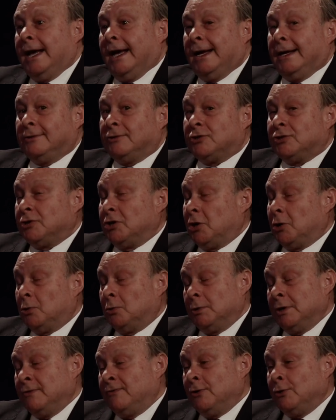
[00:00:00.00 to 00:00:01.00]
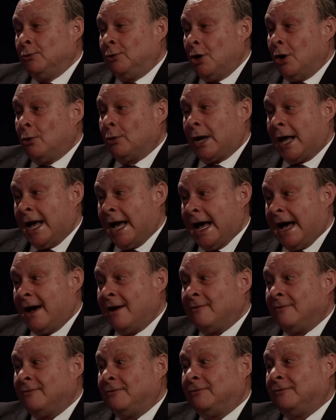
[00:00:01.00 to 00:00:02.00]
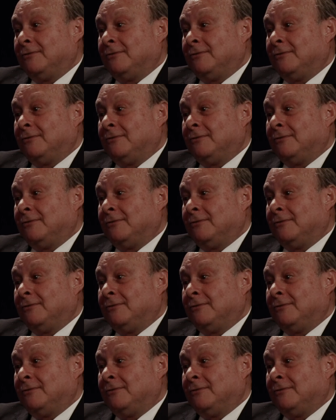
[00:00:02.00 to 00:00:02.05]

And so if you don't have...